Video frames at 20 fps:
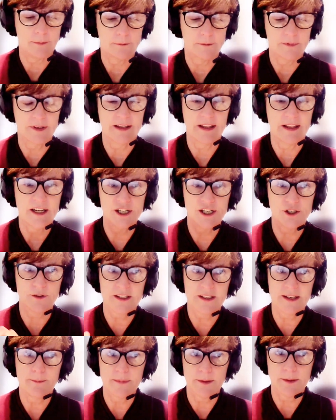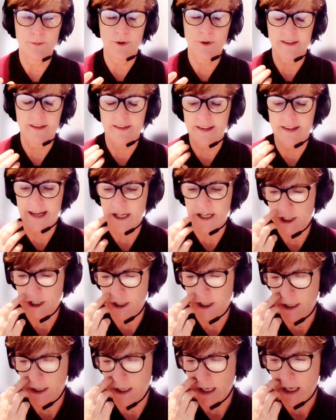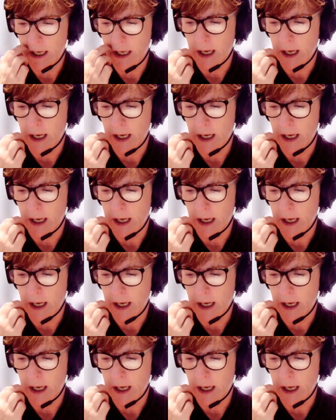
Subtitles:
the initial symptom presentation,